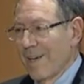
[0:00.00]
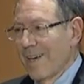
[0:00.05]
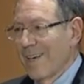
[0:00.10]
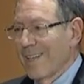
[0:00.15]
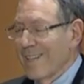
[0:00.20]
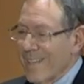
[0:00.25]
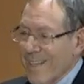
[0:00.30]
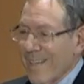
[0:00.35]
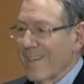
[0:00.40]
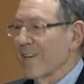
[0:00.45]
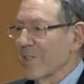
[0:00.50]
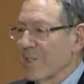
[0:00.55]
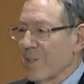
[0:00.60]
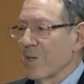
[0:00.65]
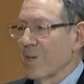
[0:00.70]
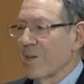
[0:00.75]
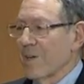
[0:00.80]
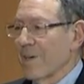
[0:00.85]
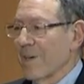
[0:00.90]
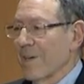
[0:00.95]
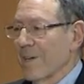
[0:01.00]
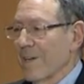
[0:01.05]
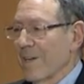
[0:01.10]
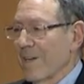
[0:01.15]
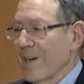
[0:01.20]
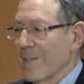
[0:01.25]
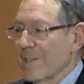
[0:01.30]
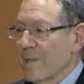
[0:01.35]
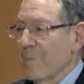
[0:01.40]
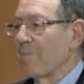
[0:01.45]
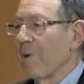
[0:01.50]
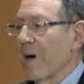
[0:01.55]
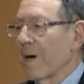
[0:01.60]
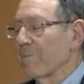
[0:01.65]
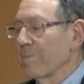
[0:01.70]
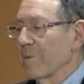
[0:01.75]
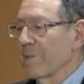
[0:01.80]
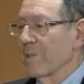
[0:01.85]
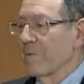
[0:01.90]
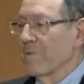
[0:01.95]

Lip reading: in literature and departments